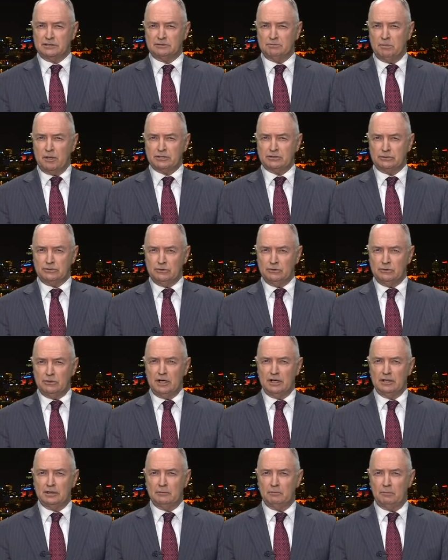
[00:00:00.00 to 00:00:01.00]
special
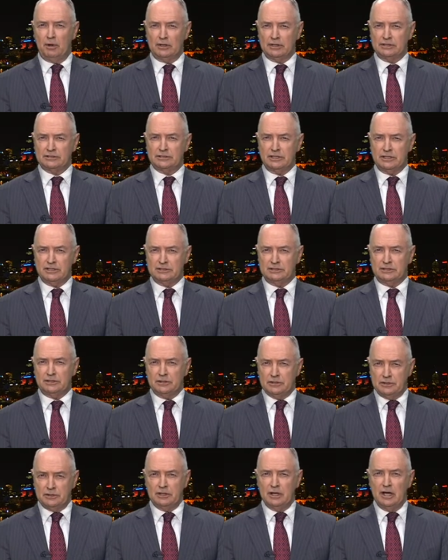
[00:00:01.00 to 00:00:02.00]
uh, policies
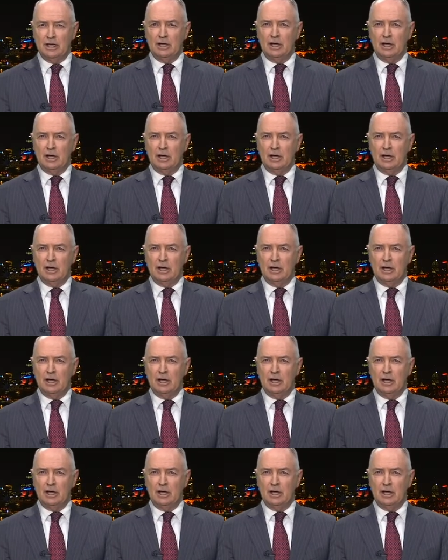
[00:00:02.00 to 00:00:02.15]
to